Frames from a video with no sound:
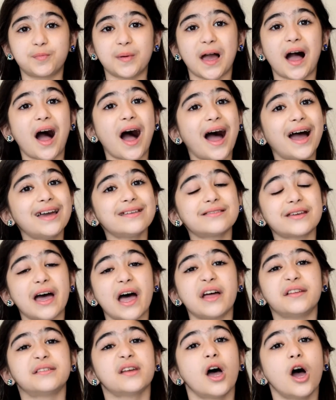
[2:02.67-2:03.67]
behind
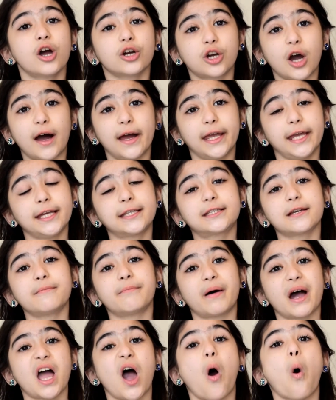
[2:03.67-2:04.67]
and got
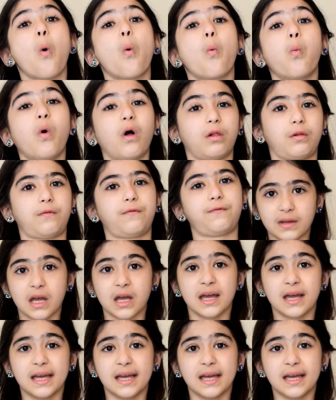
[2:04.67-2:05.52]
eaten by a wolf.